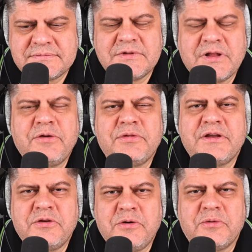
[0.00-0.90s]
Now
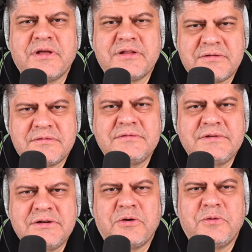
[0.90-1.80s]
they know that
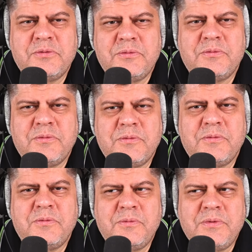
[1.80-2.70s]
you know
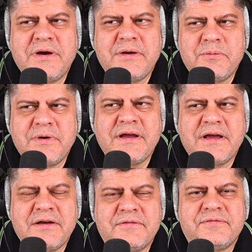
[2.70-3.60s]
we we
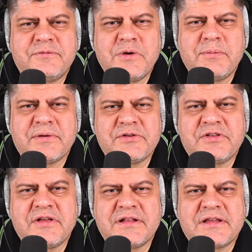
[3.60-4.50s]
have
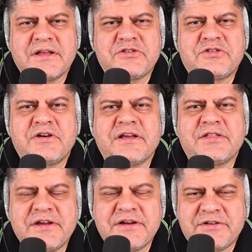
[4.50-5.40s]
weapons that can
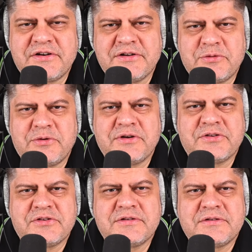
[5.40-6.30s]
strike their territories.